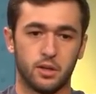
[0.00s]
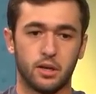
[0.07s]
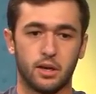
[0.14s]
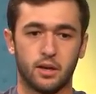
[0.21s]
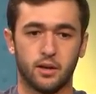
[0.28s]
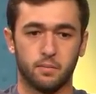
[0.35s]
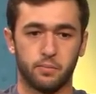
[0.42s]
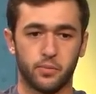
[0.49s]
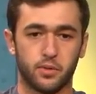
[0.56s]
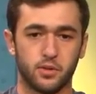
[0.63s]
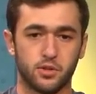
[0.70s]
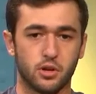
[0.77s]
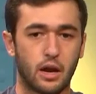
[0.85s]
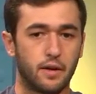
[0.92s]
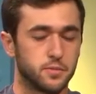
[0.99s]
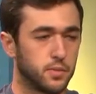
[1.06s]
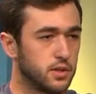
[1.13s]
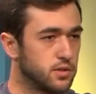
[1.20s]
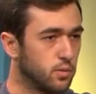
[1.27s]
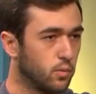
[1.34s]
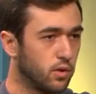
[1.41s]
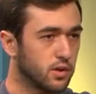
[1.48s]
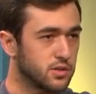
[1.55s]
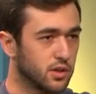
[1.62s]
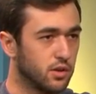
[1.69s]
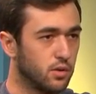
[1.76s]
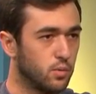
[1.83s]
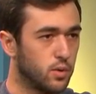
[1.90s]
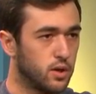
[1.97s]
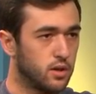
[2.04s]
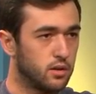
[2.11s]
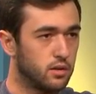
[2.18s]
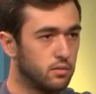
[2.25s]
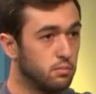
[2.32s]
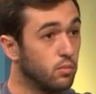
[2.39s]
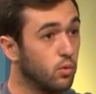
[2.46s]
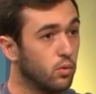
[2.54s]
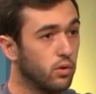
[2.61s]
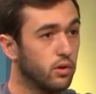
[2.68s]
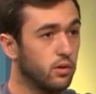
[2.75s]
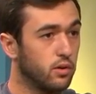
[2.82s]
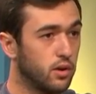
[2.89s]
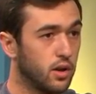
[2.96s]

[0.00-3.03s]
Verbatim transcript: um, drives me to want to go win more,